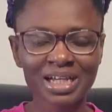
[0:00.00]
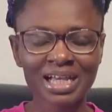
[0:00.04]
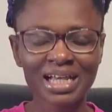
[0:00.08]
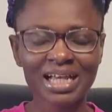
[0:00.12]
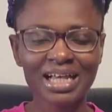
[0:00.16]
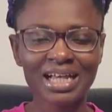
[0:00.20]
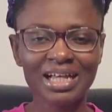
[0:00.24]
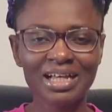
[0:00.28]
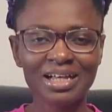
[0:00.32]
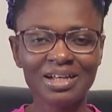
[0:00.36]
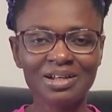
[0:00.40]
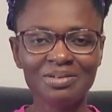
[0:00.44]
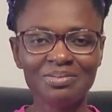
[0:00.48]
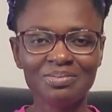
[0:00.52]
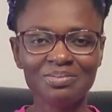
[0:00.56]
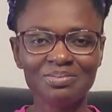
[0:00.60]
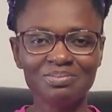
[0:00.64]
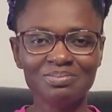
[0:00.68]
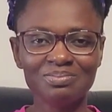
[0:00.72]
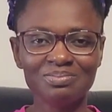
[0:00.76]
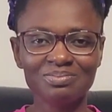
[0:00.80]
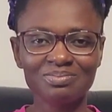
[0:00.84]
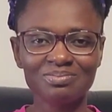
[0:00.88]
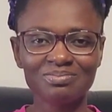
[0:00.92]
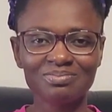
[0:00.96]

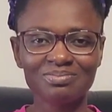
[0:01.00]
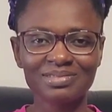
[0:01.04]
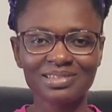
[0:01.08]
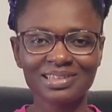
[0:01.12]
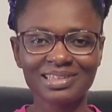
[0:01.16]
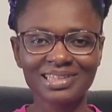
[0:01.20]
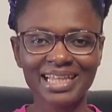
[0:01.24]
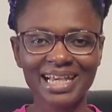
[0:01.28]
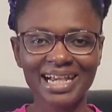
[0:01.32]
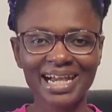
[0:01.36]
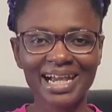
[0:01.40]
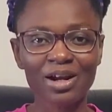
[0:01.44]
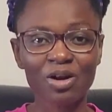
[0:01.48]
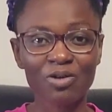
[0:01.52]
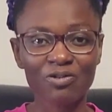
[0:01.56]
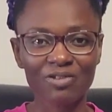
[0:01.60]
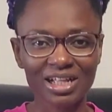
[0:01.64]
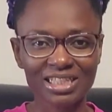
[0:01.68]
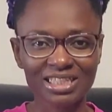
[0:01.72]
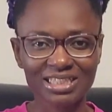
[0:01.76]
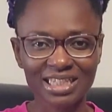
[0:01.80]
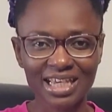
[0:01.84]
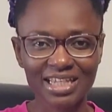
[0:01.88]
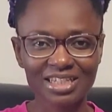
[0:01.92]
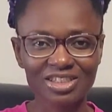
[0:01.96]
the kind of
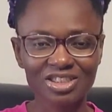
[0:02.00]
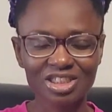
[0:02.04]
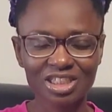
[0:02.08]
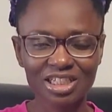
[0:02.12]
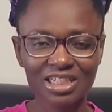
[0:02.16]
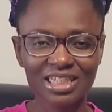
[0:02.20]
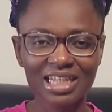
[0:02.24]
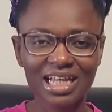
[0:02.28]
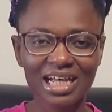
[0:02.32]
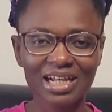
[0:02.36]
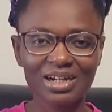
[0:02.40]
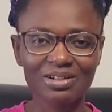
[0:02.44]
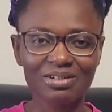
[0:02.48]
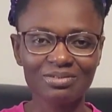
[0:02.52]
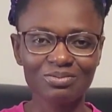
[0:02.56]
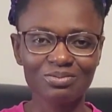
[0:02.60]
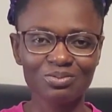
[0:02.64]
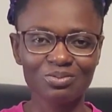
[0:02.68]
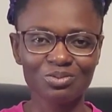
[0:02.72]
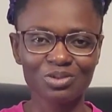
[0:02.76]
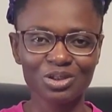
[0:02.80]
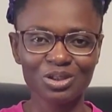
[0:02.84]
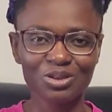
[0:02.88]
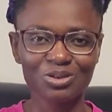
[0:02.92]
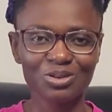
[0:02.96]
attention that
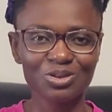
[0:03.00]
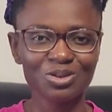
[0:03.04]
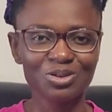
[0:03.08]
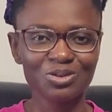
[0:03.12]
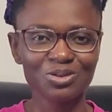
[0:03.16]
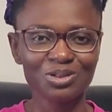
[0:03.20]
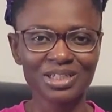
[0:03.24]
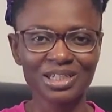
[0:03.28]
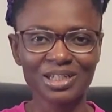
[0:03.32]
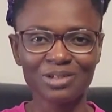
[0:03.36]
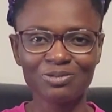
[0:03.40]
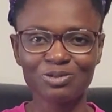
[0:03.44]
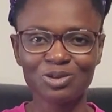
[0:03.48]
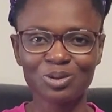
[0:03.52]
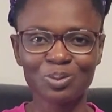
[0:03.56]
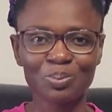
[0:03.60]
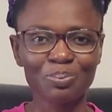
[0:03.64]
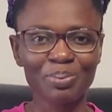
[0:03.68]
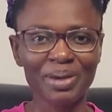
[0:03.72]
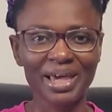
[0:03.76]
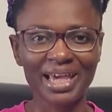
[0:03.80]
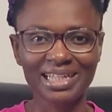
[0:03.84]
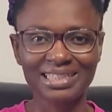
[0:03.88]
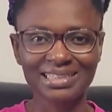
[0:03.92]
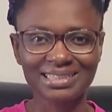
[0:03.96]
we used to give to
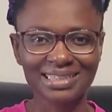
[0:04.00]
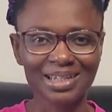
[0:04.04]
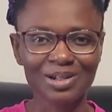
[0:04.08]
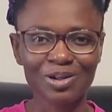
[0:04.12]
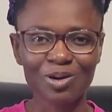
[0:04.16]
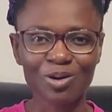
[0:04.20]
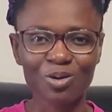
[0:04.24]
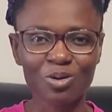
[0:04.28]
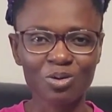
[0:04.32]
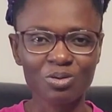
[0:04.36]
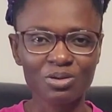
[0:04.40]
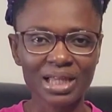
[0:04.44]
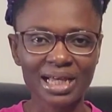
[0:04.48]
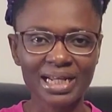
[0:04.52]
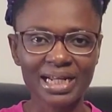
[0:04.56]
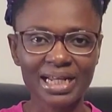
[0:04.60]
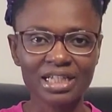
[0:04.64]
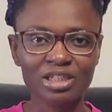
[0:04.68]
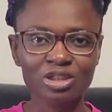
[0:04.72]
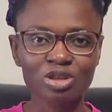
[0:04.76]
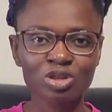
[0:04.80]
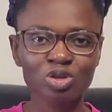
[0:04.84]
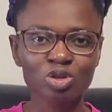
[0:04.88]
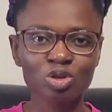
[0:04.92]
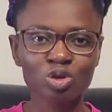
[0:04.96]
pets and all that
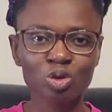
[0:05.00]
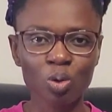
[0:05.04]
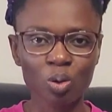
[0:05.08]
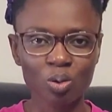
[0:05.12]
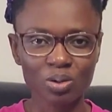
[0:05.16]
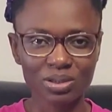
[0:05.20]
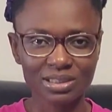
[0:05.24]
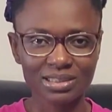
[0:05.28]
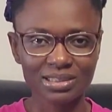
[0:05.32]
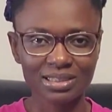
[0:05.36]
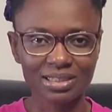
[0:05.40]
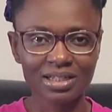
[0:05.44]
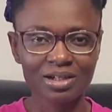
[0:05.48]
is not